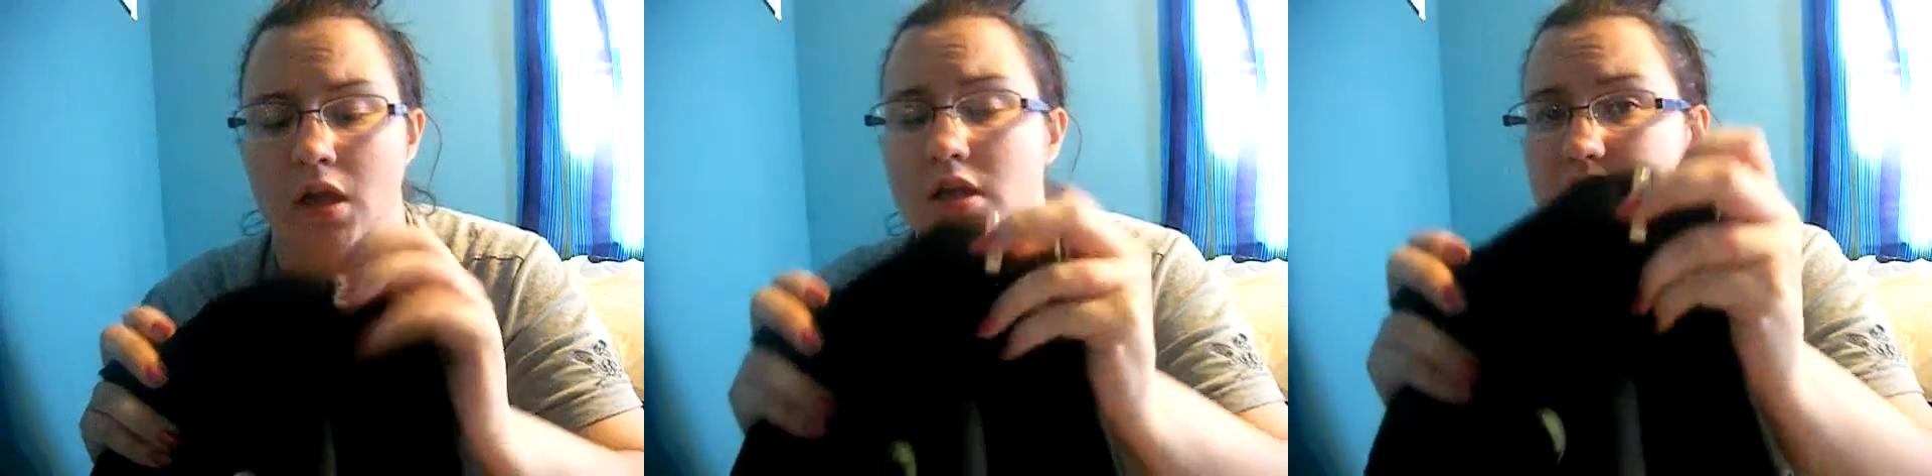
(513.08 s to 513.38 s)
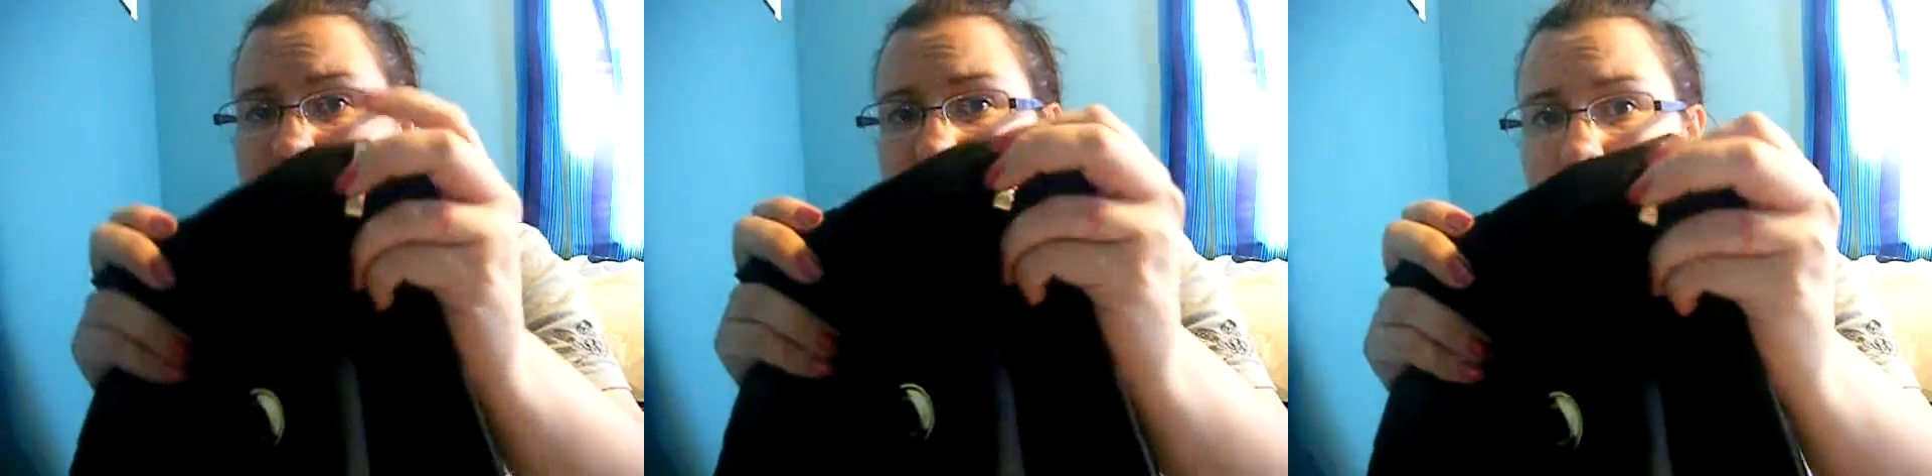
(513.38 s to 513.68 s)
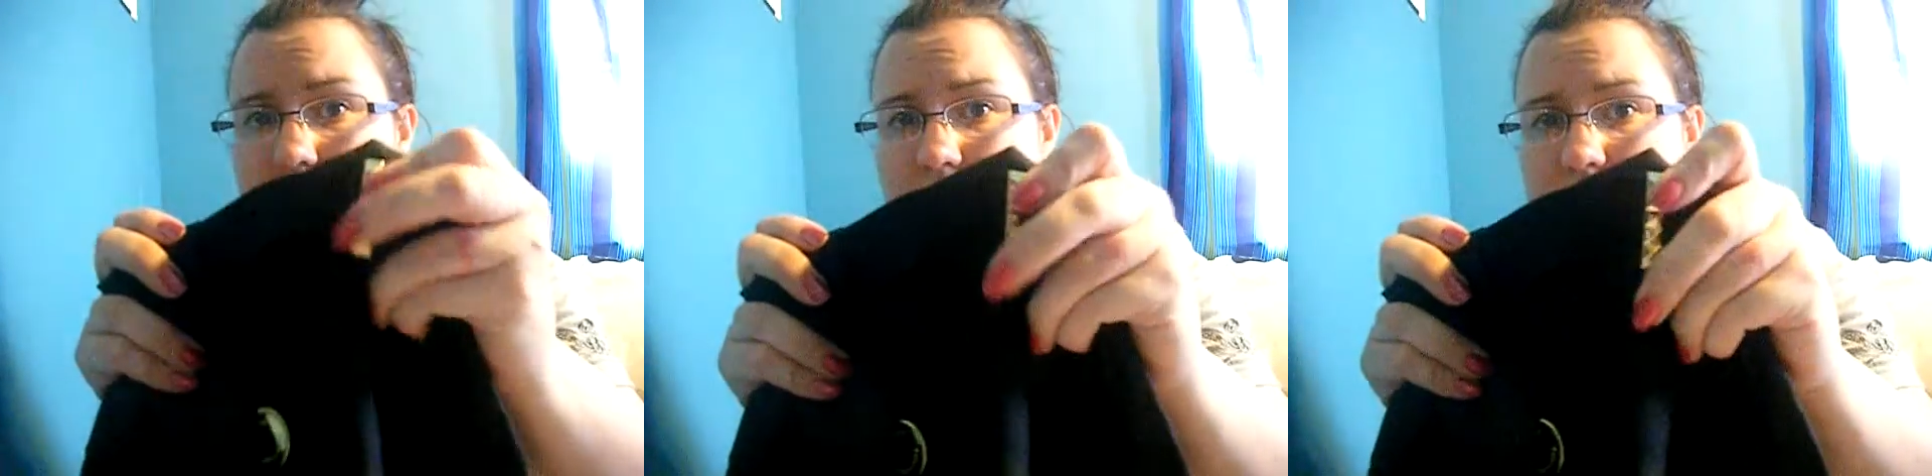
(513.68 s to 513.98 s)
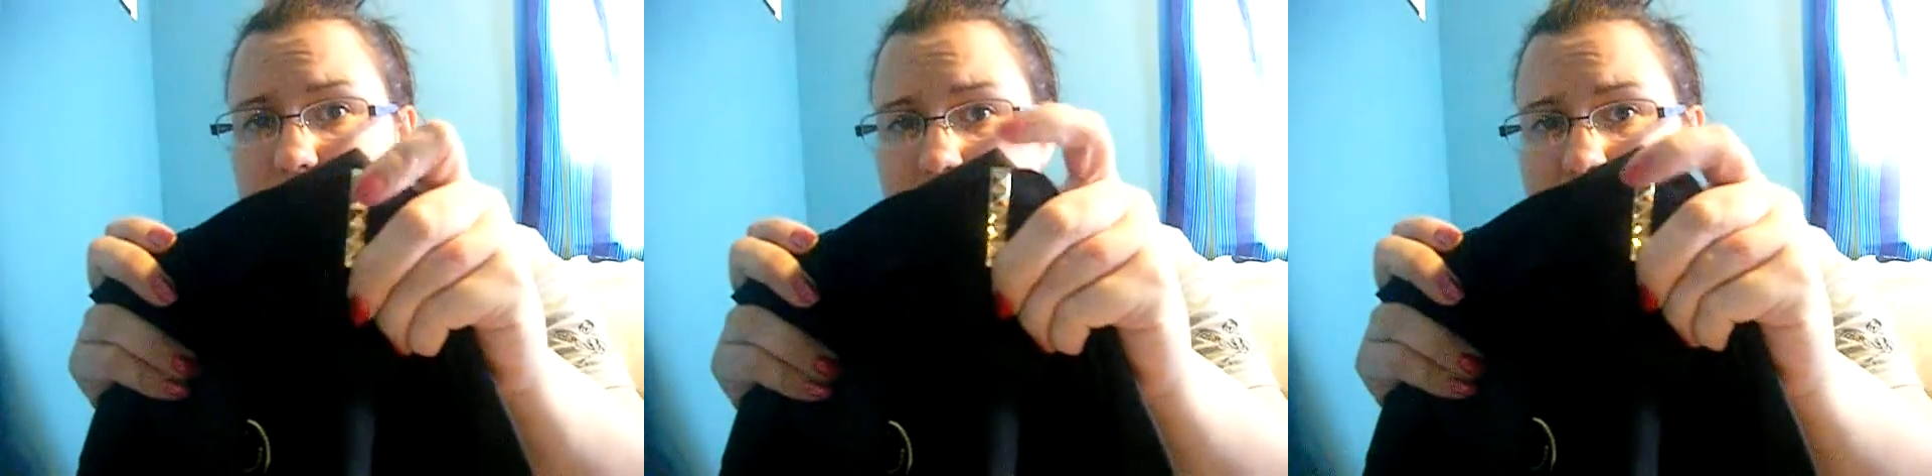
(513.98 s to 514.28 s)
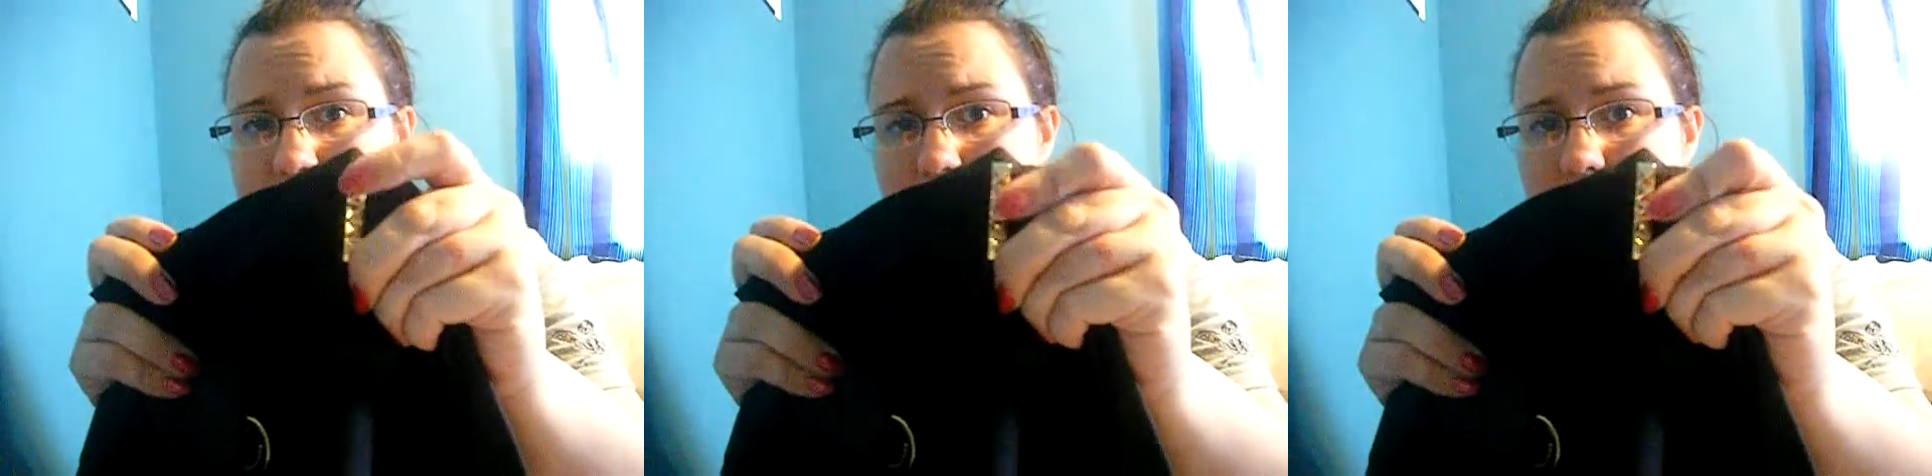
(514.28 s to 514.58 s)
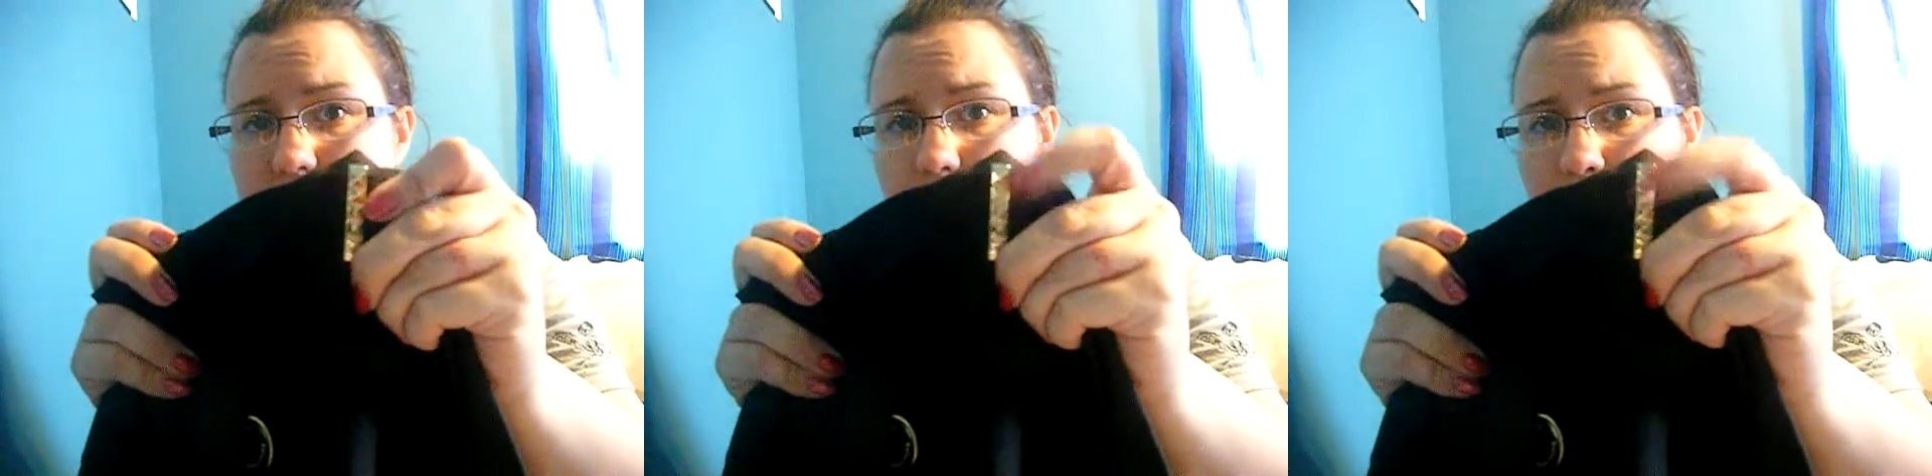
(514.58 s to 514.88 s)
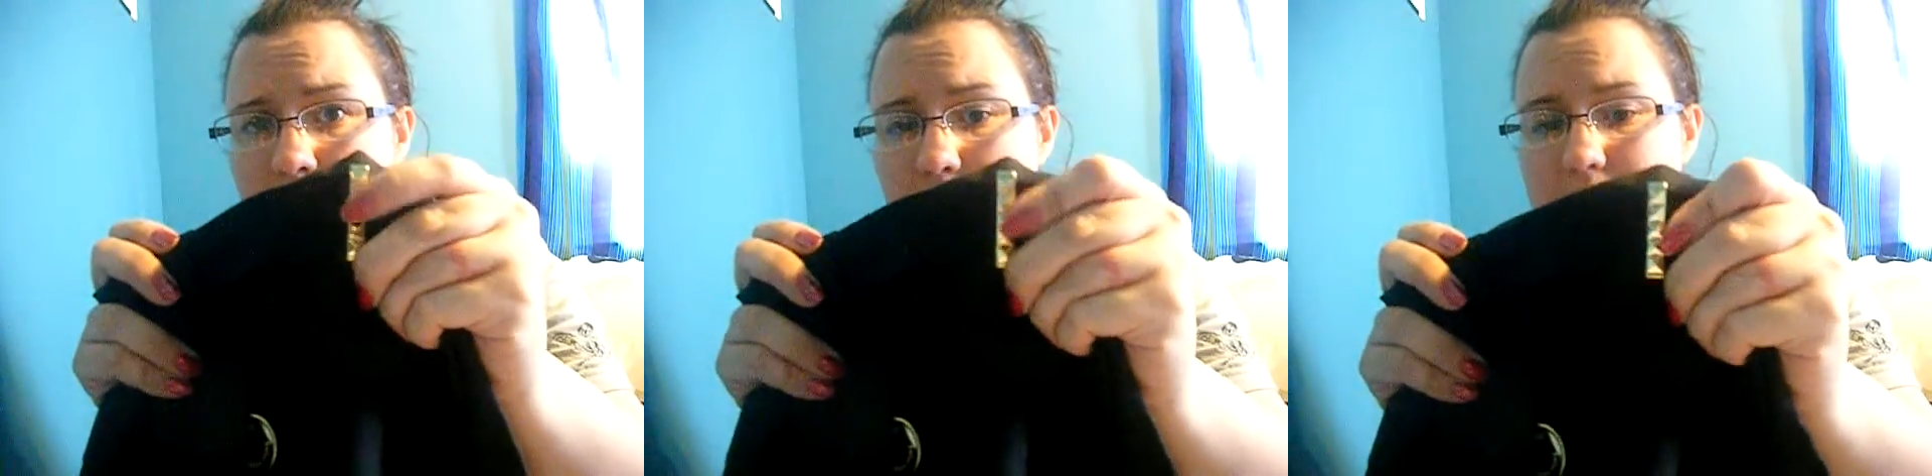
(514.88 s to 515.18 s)
studs, like the
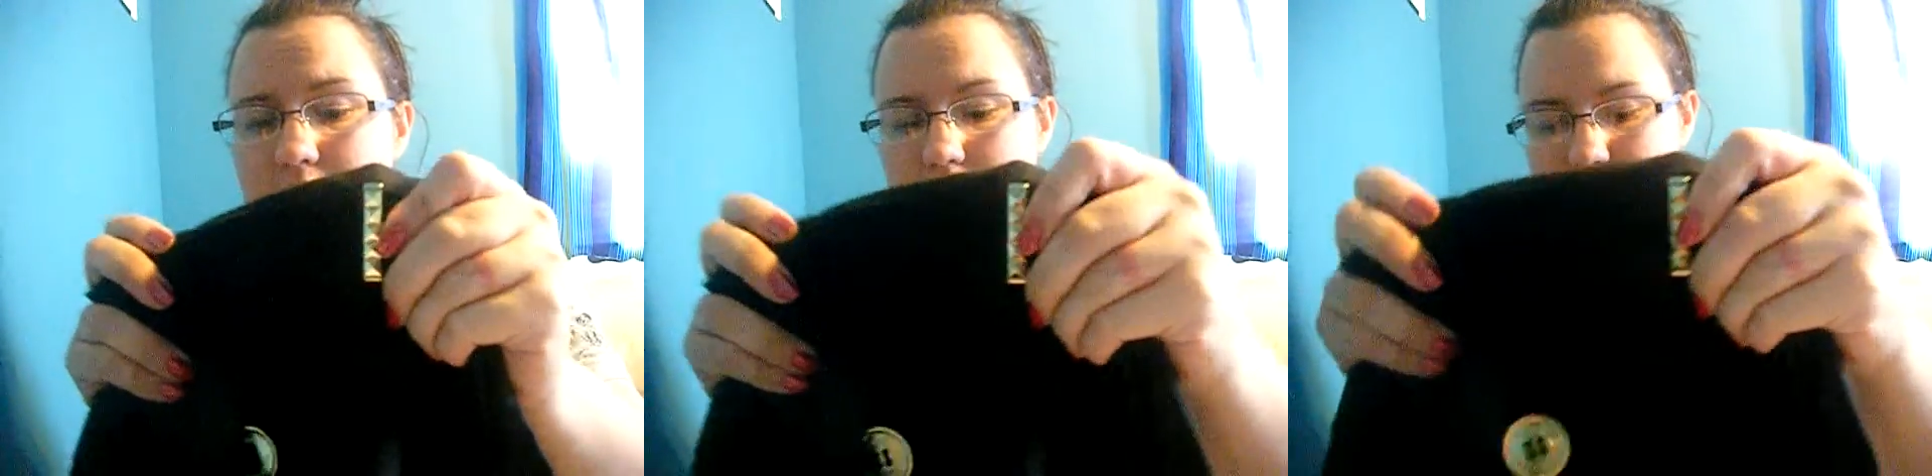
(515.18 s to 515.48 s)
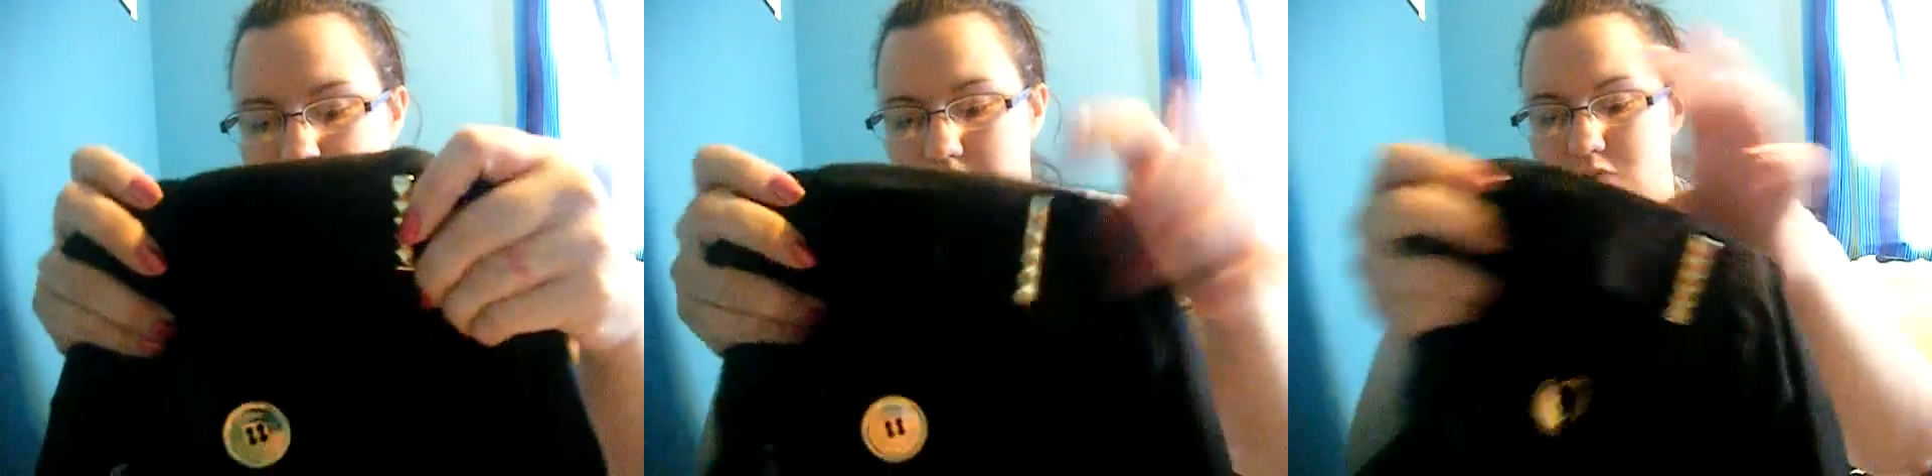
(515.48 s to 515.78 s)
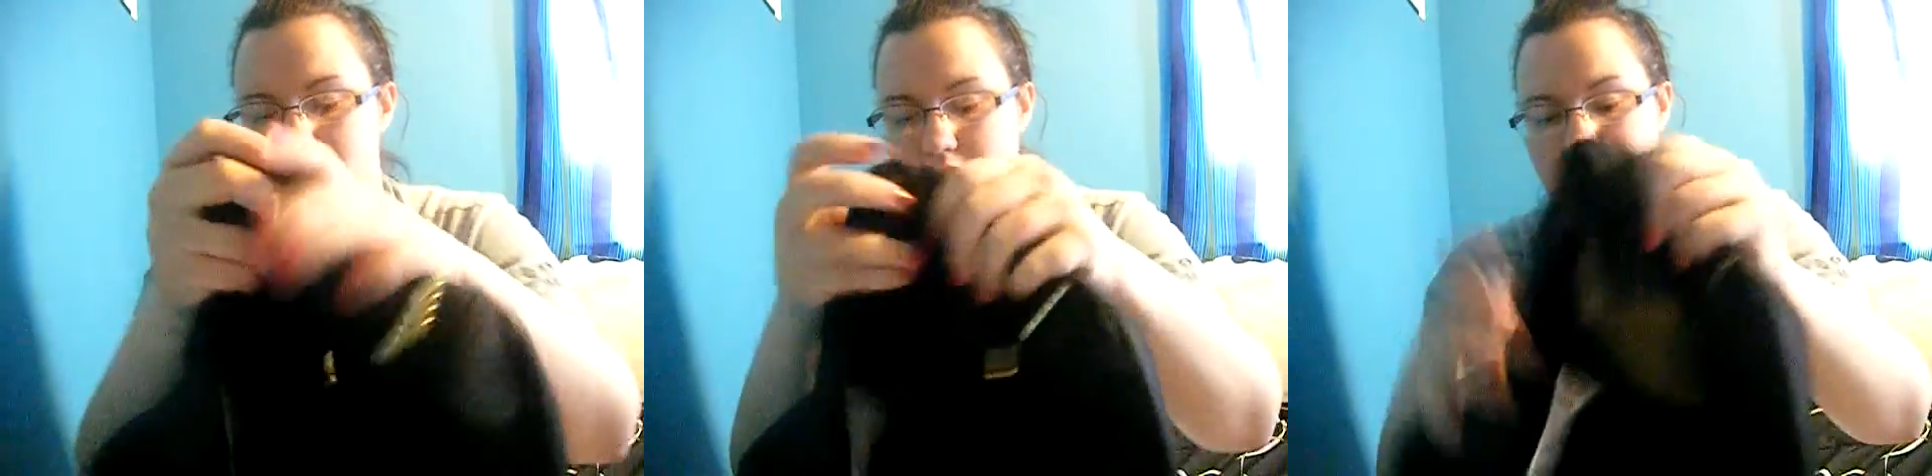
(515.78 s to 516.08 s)
pyramid studs,